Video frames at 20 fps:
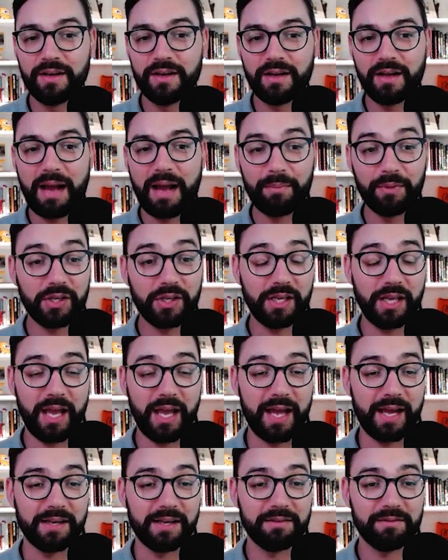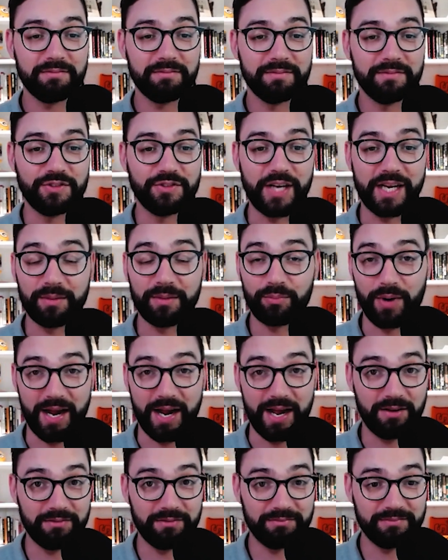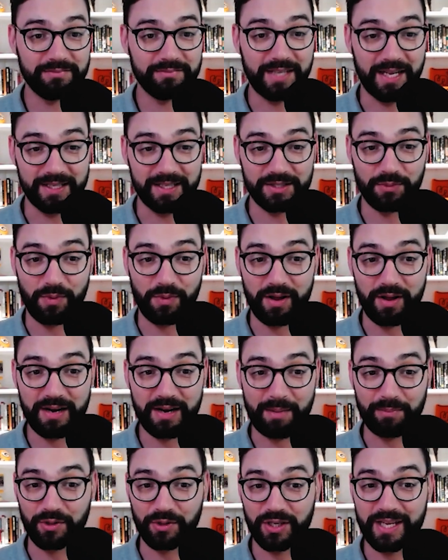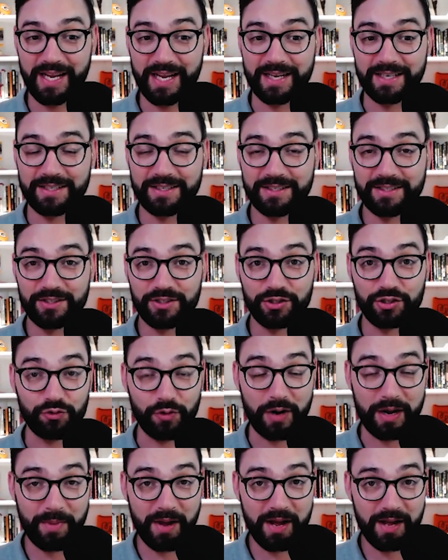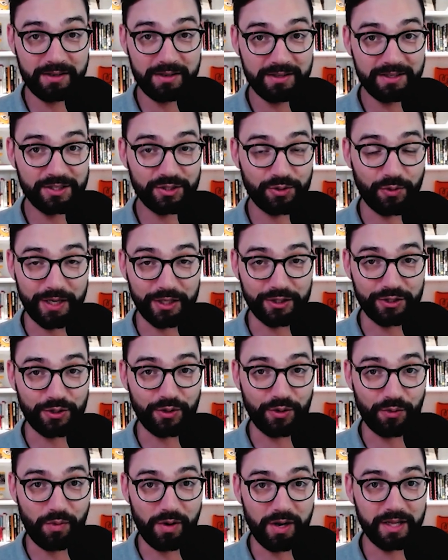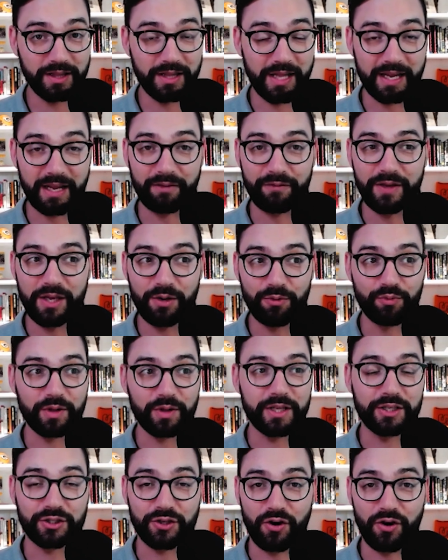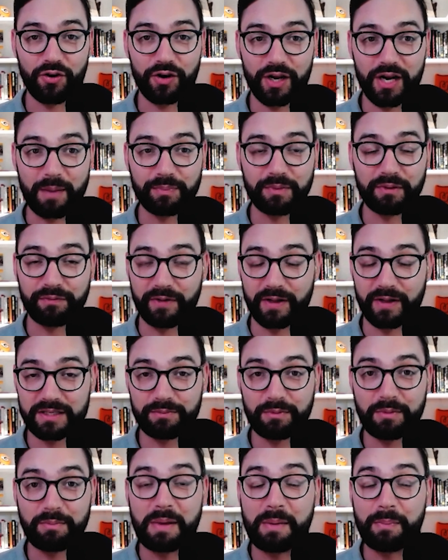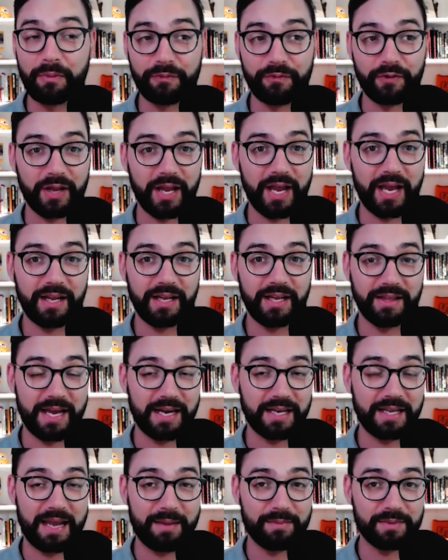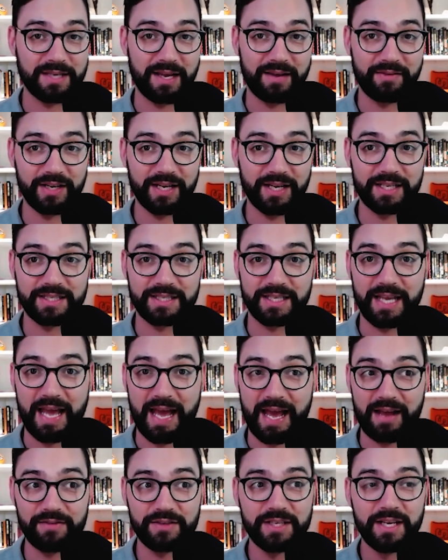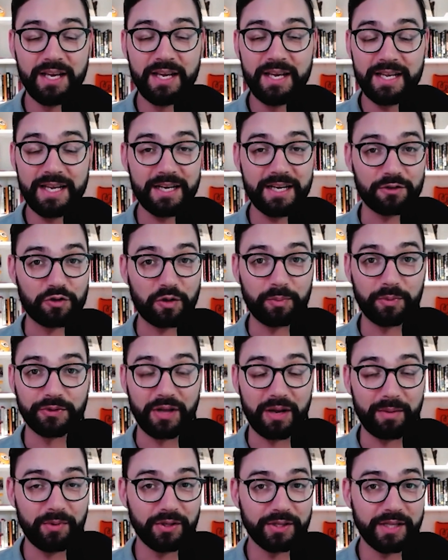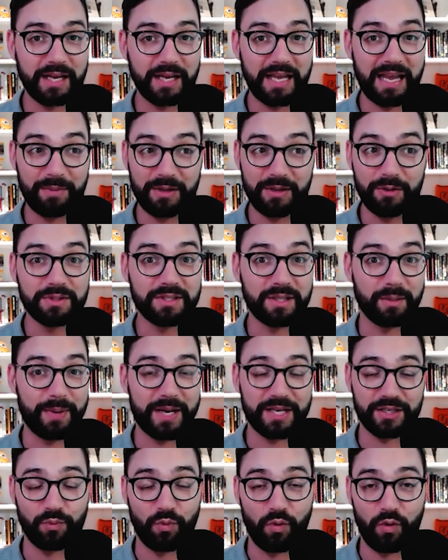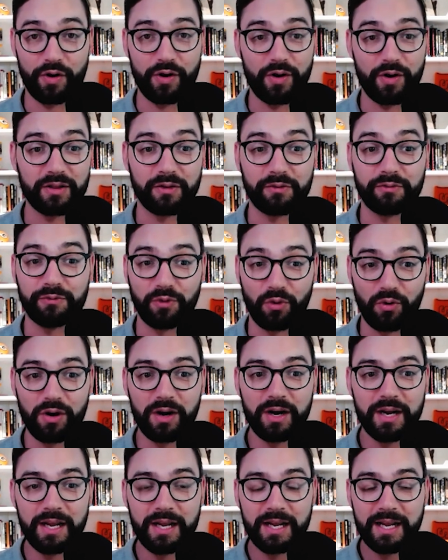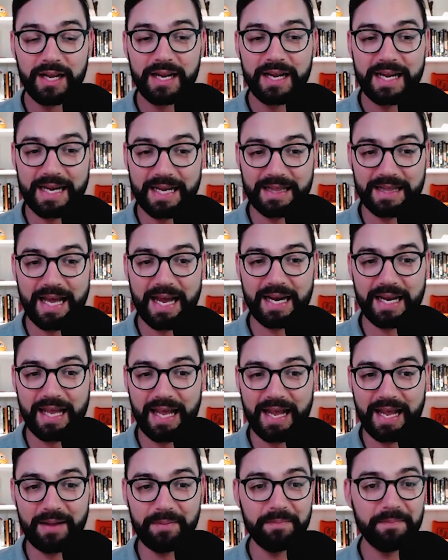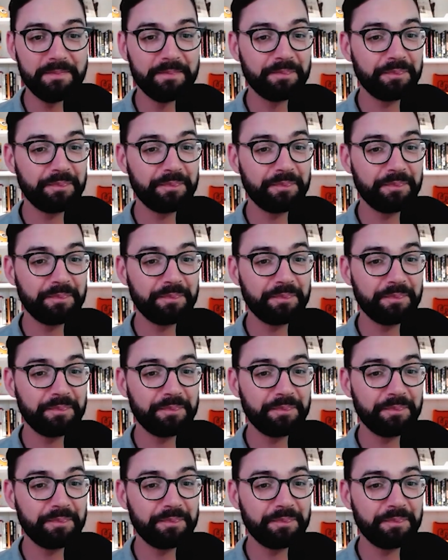I'm looking at Jaylen Brown 10-1. Yeah. I'm looking at Draymond 22-1. Like, if he really turned it up defensively, people forget in that game 7 against the Cavs, he had a triple-double in that game. He was the best Warrior on the floor in that game.